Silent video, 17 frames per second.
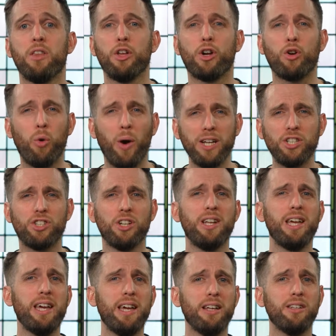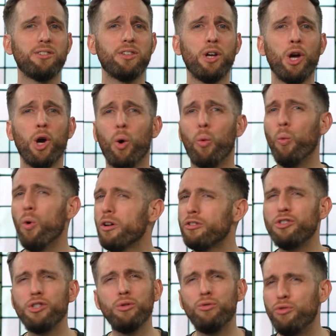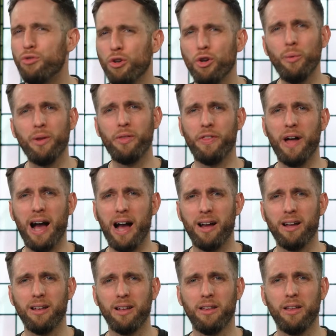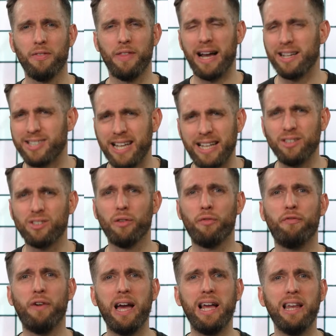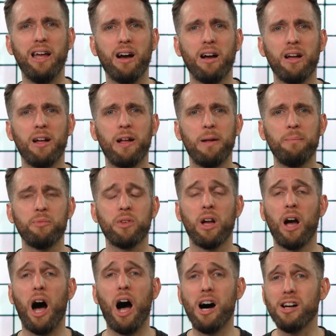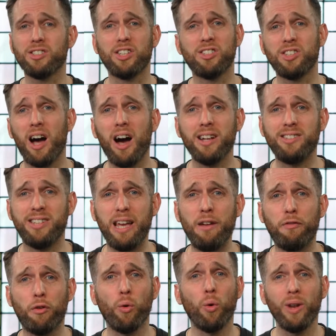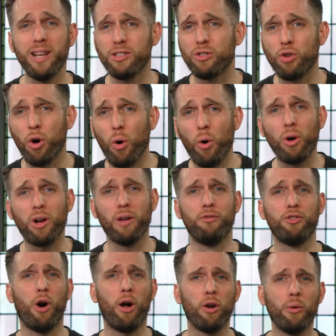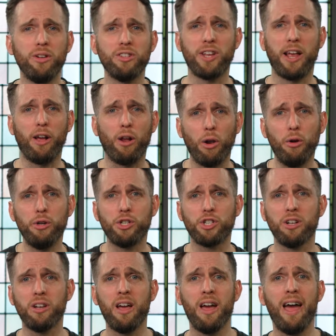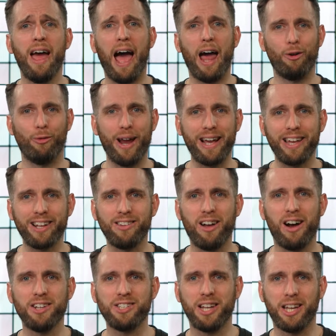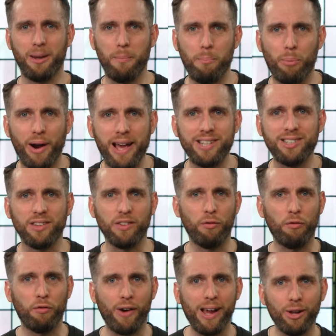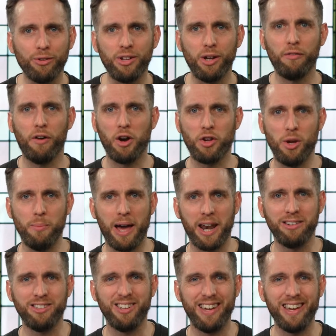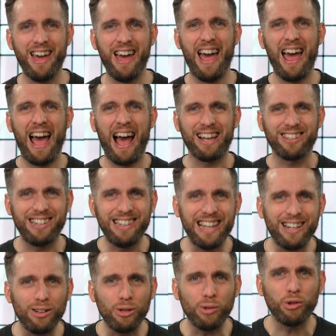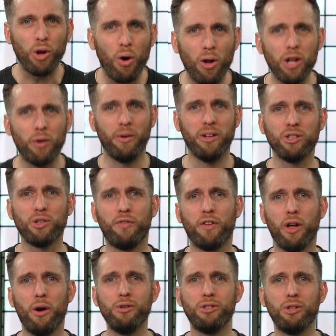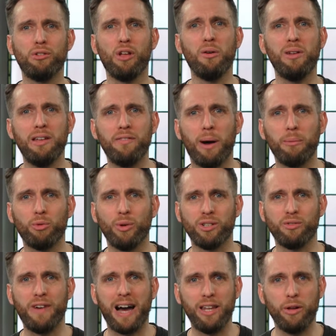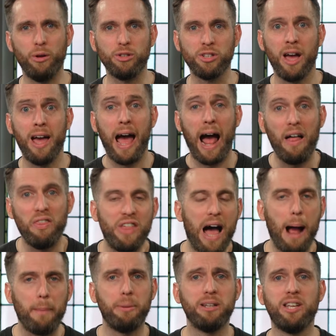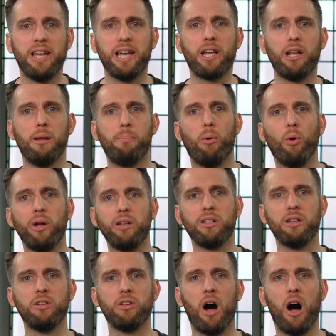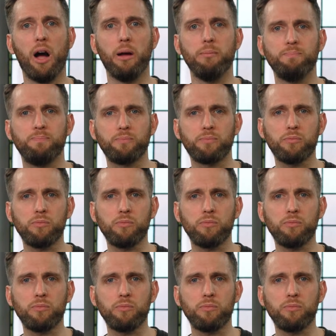The question is, what do you do with that sense of failure? Our society, for all its talk of tolerance, inclusion, and recognizing and embracing the frailty of our humanity, has little tolerance for those who don't live up to its values at that particular point in time.